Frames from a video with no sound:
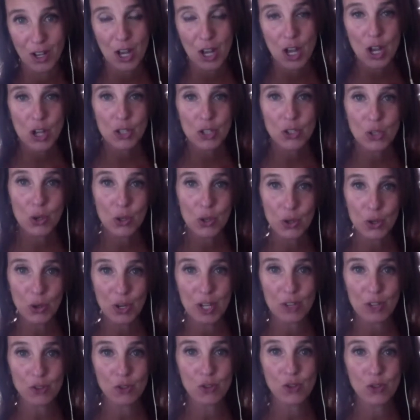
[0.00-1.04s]
So
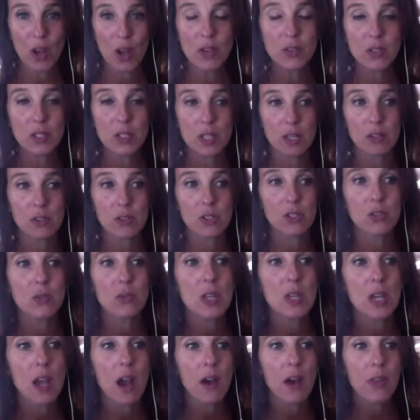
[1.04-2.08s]
you're entrusting to
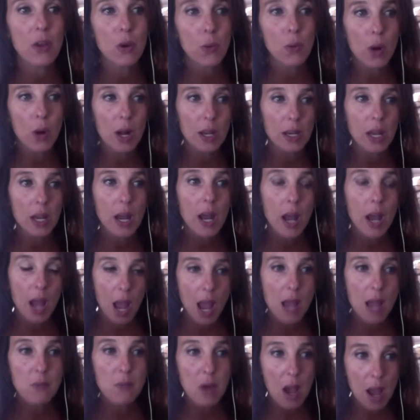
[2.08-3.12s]
the other one.
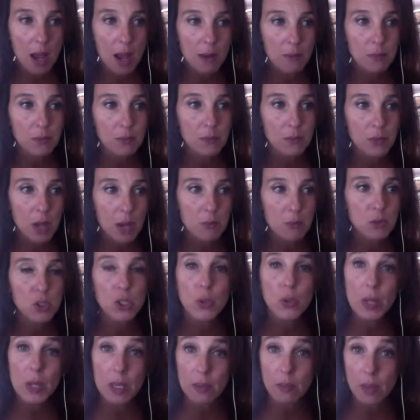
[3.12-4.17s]
I'm
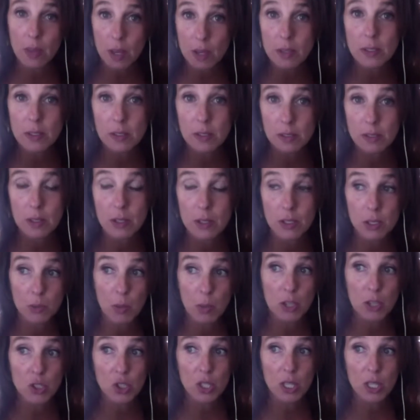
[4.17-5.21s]
doing this,
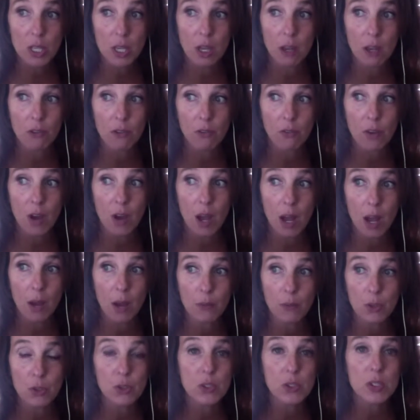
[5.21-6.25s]
especially if
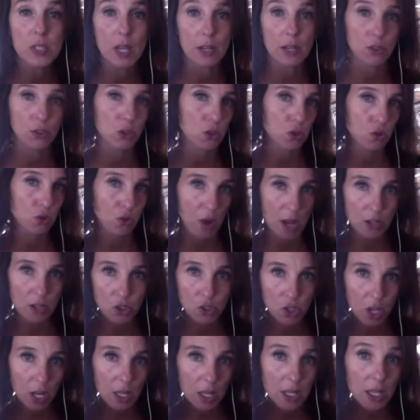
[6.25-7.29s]
you decide to
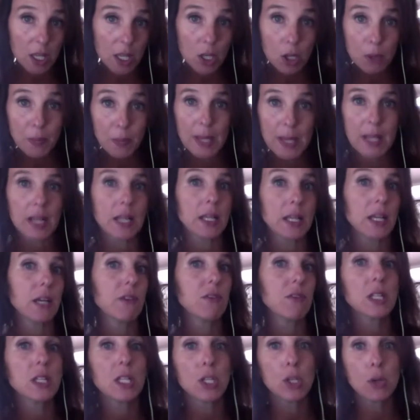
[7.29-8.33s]
stretch a little bit and
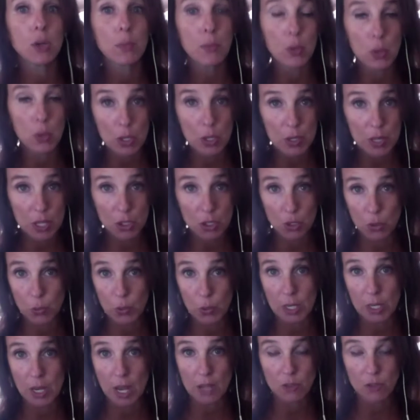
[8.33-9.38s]
give a little more than you
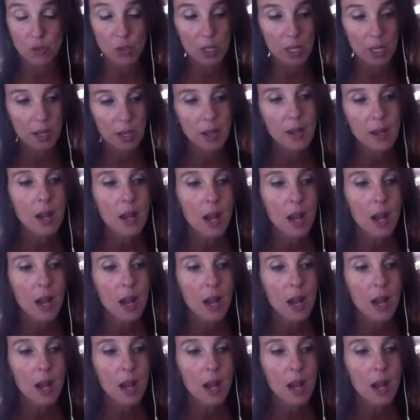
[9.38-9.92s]
would naturally.